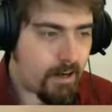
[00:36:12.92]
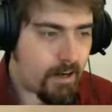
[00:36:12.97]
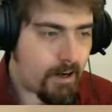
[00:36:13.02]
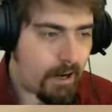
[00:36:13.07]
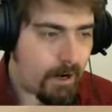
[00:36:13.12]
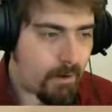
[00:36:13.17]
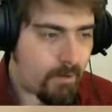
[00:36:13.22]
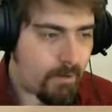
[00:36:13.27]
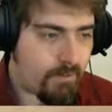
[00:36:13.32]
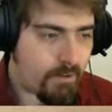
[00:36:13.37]

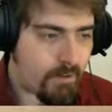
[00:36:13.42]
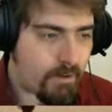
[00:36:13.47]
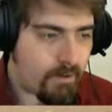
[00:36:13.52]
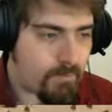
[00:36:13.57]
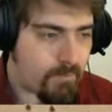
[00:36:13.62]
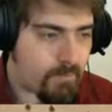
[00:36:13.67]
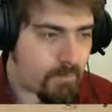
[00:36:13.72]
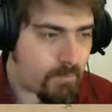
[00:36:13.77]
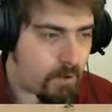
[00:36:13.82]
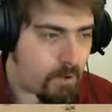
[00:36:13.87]
However,
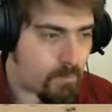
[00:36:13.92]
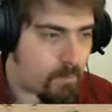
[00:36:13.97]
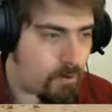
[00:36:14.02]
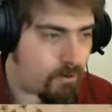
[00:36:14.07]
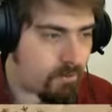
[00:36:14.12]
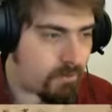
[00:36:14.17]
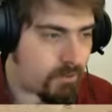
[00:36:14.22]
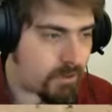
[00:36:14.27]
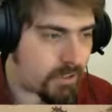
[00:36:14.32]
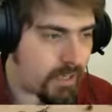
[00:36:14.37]

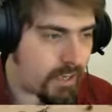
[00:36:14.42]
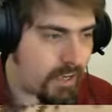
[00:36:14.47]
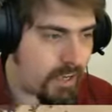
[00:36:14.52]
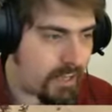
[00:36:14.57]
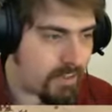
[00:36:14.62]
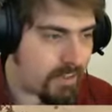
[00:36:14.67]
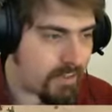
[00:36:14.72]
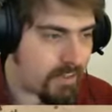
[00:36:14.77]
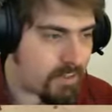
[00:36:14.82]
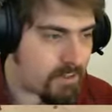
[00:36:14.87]
poor old
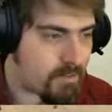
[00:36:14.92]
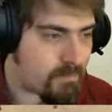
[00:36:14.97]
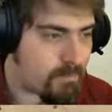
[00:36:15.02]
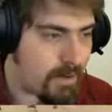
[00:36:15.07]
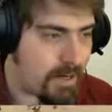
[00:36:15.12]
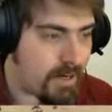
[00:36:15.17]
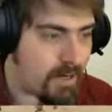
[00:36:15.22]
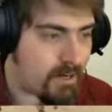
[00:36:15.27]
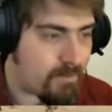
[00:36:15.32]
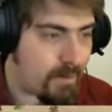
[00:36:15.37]
Kent, his
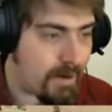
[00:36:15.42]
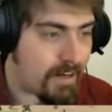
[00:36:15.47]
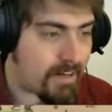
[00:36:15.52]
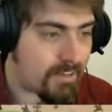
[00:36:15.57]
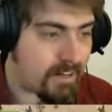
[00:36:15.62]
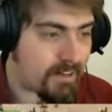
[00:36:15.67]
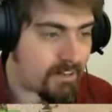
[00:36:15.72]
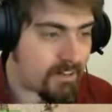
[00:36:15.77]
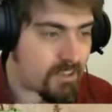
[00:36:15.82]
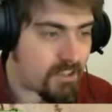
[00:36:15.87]
main
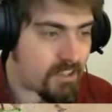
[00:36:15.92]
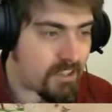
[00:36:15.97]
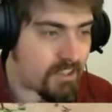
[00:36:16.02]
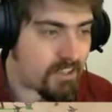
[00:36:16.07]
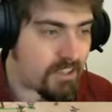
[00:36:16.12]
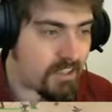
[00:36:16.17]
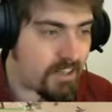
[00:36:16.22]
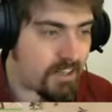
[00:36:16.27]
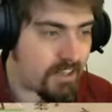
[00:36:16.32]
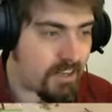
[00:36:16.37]
base has a G
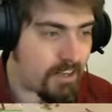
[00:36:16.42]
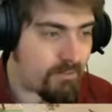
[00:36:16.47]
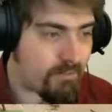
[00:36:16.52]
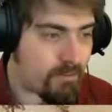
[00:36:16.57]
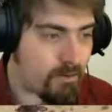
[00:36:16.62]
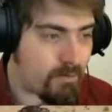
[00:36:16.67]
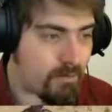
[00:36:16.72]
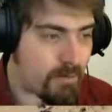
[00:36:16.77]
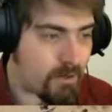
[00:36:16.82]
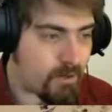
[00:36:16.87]
C in it
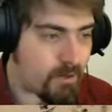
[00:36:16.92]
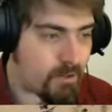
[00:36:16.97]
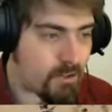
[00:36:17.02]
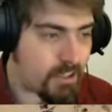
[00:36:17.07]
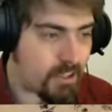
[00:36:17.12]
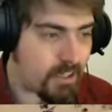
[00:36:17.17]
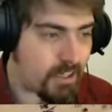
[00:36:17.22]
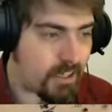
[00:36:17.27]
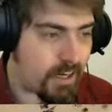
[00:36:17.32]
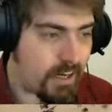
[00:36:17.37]
from
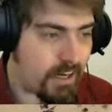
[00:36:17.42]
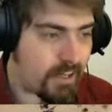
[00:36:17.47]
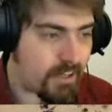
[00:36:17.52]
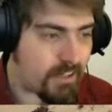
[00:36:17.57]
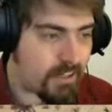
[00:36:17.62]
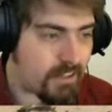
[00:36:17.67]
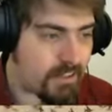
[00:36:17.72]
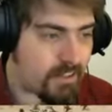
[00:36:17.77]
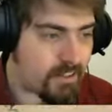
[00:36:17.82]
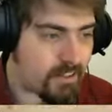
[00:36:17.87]
Yojih, and
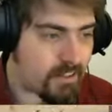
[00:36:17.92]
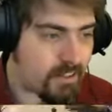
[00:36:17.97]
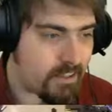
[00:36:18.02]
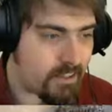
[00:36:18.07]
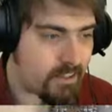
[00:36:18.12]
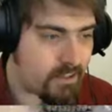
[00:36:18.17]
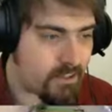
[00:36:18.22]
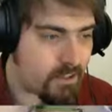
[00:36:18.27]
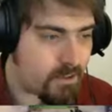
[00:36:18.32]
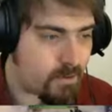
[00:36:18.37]
he's
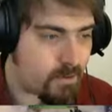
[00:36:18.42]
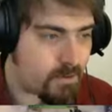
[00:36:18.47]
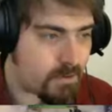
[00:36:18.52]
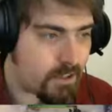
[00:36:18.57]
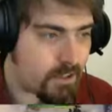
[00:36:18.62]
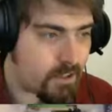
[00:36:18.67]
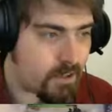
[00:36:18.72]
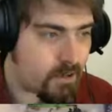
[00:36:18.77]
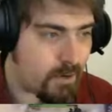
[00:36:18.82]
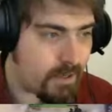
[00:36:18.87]
he's
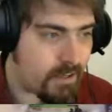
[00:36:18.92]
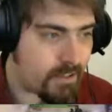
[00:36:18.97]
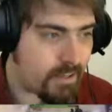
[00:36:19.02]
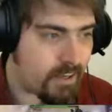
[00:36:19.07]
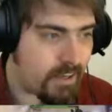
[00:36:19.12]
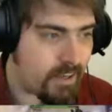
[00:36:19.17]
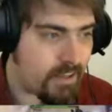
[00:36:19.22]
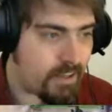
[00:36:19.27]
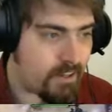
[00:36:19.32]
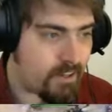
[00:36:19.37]
losing quite
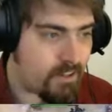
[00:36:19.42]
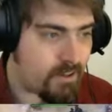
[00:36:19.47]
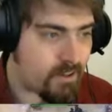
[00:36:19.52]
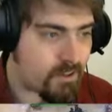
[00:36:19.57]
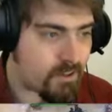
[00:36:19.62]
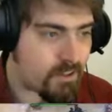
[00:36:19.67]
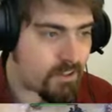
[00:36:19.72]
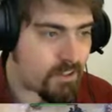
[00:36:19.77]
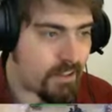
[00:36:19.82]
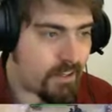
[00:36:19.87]
a
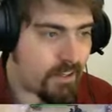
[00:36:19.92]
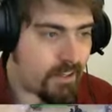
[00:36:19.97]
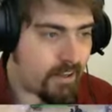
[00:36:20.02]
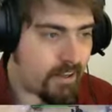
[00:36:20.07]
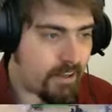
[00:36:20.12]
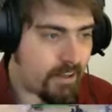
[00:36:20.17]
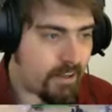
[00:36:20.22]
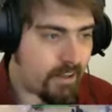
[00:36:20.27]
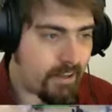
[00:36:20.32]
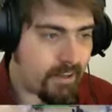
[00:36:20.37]
lot.
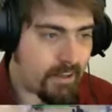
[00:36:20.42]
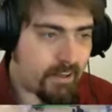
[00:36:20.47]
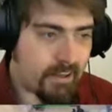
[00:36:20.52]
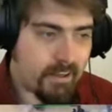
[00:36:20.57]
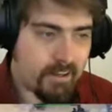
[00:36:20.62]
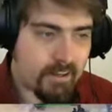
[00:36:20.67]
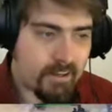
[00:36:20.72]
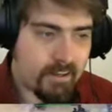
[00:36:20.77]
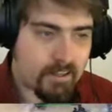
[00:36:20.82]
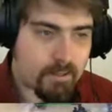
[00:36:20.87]

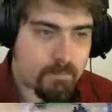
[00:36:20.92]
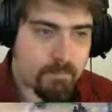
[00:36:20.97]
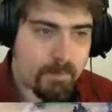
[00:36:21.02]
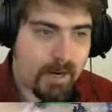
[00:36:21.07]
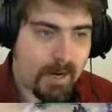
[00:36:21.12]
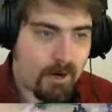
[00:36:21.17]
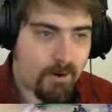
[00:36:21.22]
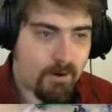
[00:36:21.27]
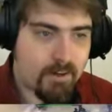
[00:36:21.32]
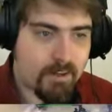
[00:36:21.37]
His
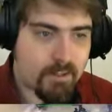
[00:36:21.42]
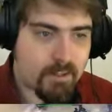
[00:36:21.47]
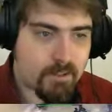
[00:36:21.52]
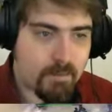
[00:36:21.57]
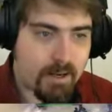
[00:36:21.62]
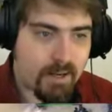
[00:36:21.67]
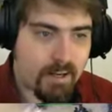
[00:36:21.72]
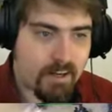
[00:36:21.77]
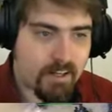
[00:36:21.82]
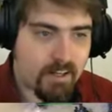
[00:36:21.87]
power is
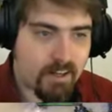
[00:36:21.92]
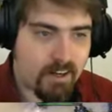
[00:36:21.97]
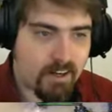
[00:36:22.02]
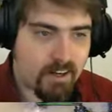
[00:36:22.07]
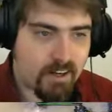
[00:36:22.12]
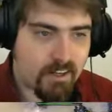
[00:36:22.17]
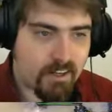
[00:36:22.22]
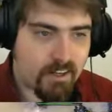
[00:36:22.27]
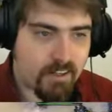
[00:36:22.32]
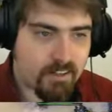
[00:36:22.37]
being
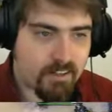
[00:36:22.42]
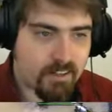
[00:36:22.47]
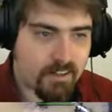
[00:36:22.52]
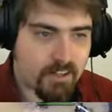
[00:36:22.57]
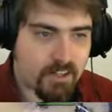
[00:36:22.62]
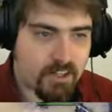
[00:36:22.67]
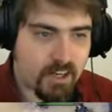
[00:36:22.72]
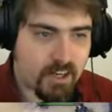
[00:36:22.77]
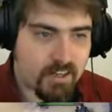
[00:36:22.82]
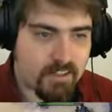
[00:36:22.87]
targeted.
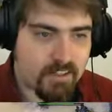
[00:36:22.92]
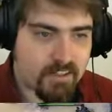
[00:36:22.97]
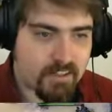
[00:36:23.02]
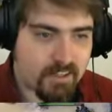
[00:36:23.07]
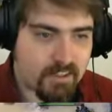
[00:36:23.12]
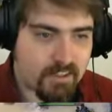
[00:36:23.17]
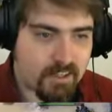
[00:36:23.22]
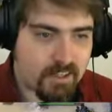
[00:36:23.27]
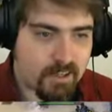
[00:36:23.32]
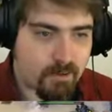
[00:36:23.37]
The chickens
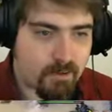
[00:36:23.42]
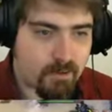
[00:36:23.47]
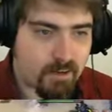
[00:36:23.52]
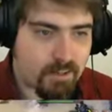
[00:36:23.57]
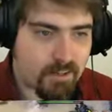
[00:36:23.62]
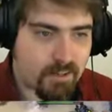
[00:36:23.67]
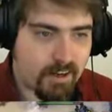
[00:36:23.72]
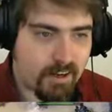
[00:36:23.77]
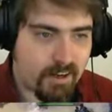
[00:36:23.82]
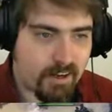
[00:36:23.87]
continue to
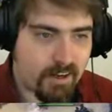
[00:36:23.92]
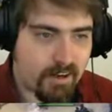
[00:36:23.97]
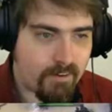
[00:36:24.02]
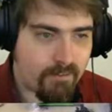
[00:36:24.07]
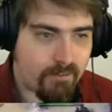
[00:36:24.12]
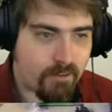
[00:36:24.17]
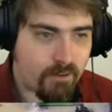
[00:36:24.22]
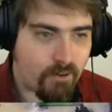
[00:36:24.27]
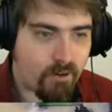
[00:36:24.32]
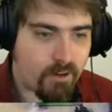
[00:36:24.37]
die
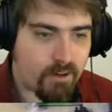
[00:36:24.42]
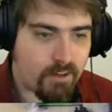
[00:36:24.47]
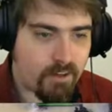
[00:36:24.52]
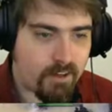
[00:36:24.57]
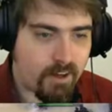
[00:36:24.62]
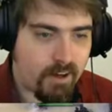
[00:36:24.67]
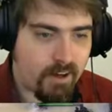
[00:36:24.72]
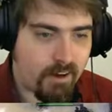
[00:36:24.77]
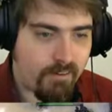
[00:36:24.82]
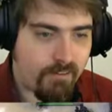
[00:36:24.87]
for
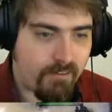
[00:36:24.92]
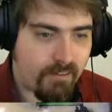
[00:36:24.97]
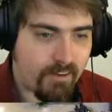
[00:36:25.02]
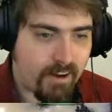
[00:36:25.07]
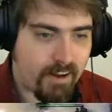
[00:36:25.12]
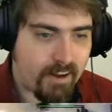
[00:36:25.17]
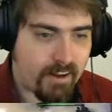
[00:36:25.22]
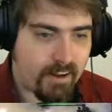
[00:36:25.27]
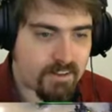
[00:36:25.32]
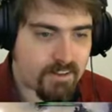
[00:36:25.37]
Yerf
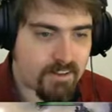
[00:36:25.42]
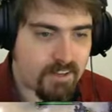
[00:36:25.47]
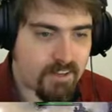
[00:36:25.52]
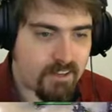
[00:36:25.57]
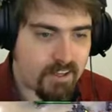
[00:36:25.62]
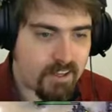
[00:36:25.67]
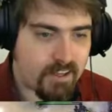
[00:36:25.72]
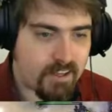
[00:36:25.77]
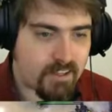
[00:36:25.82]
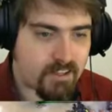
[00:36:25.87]
as
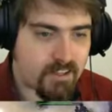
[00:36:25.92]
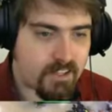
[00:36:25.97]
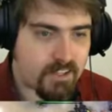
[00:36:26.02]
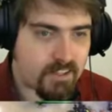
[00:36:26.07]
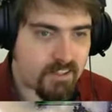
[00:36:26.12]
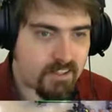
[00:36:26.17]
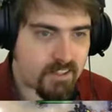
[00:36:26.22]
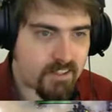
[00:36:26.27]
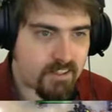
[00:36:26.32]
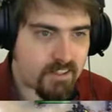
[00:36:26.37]
the G
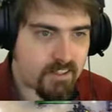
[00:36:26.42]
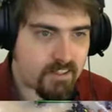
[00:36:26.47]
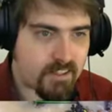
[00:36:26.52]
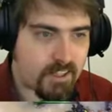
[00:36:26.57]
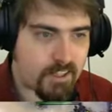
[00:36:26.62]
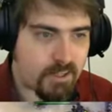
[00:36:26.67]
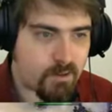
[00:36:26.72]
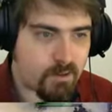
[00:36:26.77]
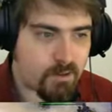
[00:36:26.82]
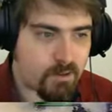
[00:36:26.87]
Cs
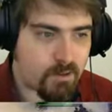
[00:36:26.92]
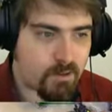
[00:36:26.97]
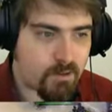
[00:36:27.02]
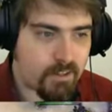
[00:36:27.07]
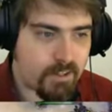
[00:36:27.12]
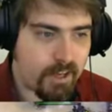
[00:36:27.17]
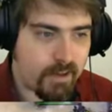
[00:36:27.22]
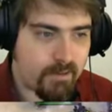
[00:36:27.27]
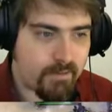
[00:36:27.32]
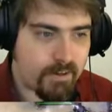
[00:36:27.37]
continue to do the
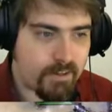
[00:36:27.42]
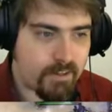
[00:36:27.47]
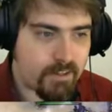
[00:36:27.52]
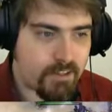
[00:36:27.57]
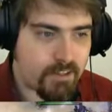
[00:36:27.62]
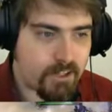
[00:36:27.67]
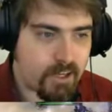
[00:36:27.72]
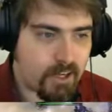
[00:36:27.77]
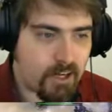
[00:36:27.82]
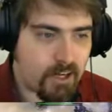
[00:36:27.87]

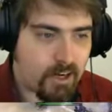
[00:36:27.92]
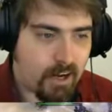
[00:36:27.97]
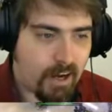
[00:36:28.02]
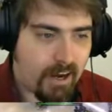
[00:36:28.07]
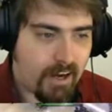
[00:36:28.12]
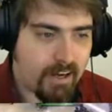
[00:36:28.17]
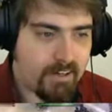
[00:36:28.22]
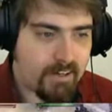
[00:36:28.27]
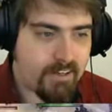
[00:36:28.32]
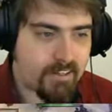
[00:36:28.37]
damage,
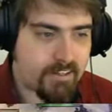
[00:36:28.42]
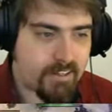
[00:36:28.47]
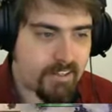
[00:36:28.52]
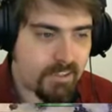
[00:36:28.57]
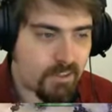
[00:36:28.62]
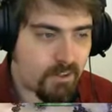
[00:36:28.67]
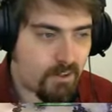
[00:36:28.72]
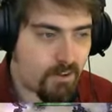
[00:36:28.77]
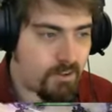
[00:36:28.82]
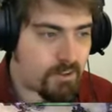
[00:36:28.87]
and he's
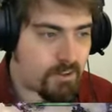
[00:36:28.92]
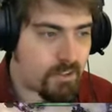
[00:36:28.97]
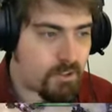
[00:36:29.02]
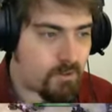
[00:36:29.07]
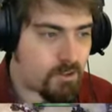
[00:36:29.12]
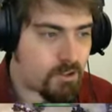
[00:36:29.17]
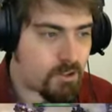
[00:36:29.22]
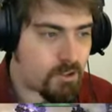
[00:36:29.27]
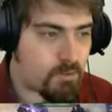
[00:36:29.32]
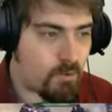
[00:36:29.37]
still got this
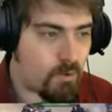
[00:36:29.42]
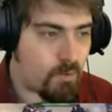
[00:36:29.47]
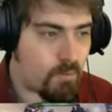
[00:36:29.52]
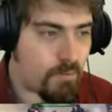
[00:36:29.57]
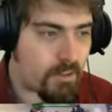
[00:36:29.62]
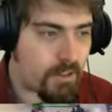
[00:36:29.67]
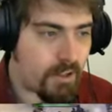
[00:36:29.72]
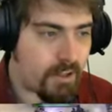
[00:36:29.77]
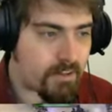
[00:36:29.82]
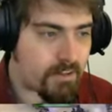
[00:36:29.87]
huge swarm
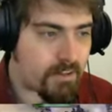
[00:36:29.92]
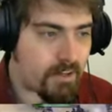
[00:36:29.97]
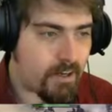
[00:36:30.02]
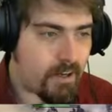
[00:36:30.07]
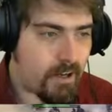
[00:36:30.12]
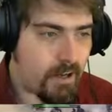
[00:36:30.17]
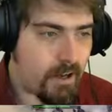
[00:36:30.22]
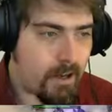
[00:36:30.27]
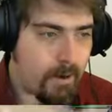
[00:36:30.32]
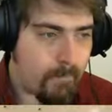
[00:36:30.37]
with it.
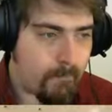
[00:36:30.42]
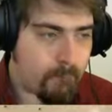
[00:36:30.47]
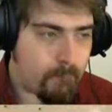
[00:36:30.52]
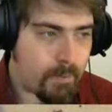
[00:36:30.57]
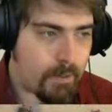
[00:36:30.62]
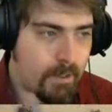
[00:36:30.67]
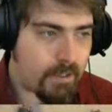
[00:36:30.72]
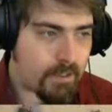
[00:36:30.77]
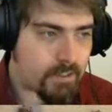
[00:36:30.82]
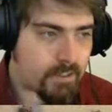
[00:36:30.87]

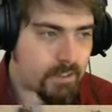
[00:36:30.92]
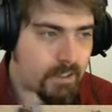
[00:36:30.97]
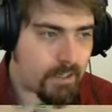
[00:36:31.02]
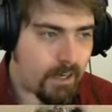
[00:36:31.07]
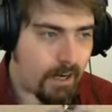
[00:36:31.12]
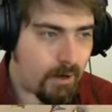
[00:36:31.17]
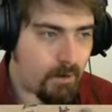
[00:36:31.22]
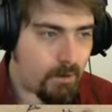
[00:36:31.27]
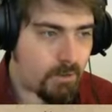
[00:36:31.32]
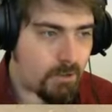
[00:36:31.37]
But
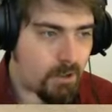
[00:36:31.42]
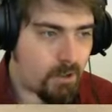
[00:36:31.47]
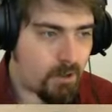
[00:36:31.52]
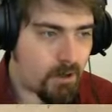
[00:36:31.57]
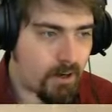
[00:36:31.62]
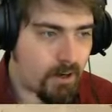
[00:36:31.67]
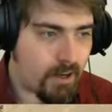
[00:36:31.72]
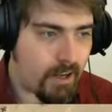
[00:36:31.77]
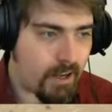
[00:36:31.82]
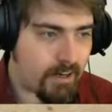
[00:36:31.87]
how
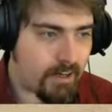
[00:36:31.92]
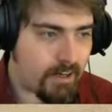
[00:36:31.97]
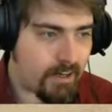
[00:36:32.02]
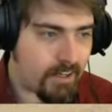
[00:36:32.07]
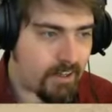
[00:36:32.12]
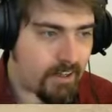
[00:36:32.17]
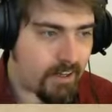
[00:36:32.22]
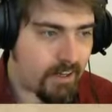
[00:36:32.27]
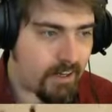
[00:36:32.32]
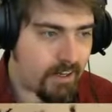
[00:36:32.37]
long can
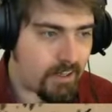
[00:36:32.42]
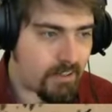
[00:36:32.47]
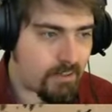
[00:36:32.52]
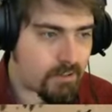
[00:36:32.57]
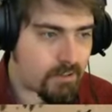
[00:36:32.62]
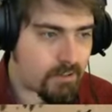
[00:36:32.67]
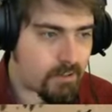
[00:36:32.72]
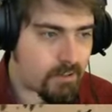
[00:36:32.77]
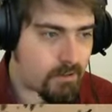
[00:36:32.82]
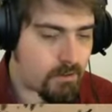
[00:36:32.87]
he
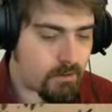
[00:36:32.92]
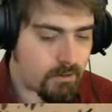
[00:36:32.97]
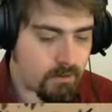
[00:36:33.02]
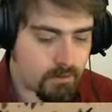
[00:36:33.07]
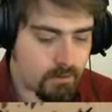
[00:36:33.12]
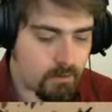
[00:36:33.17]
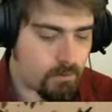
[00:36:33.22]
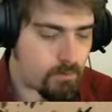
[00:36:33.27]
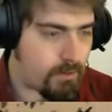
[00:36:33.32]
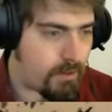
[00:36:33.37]
last?
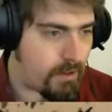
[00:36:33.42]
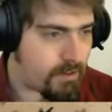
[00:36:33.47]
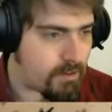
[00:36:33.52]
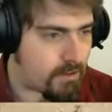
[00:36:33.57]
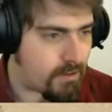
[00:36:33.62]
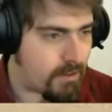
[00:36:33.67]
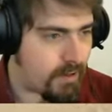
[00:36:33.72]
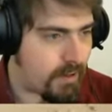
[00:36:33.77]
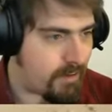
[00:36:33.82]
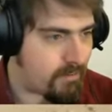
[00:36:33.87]
Oh,
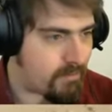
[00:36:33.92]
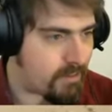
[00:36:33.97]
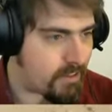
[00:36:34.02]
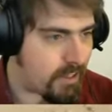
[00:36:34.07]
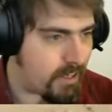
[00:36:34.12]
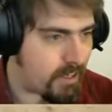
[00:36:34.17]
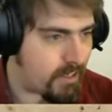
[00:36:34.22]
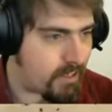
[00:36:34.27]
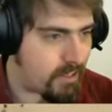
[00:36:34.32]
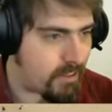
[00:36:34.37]
that's
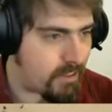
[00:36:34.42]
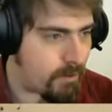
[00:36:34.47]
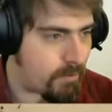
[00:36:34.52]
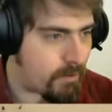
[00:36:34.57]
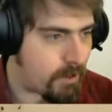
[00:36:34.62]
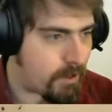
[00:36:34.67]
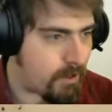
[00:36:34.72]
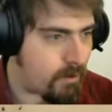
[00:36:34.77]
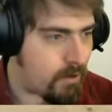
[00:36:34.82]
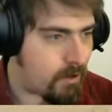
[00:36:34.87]
irritating. There
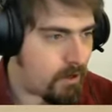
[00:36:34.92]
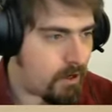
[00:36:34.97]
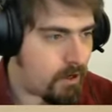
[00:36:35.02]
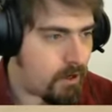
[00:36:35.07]
we go.